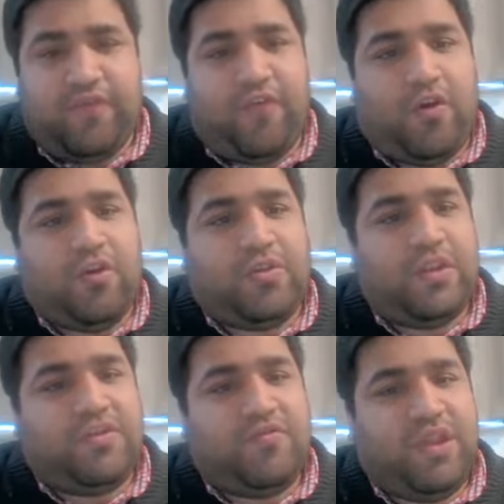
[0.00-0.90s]
to follow
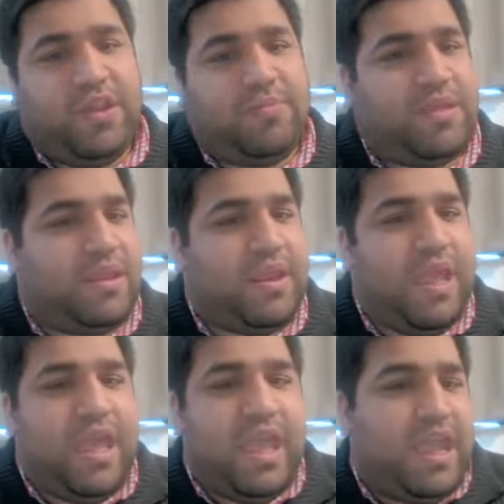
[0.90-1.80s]
their dreams and
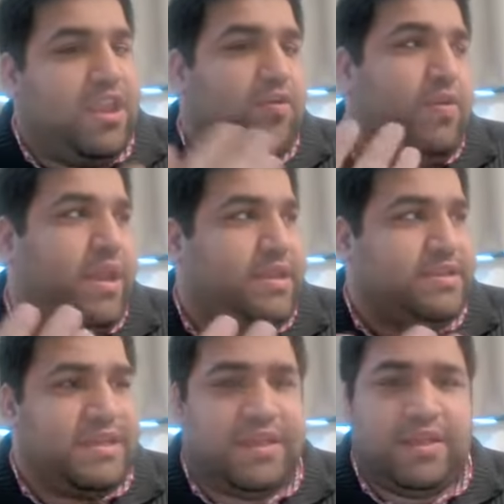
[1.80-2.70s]
innovate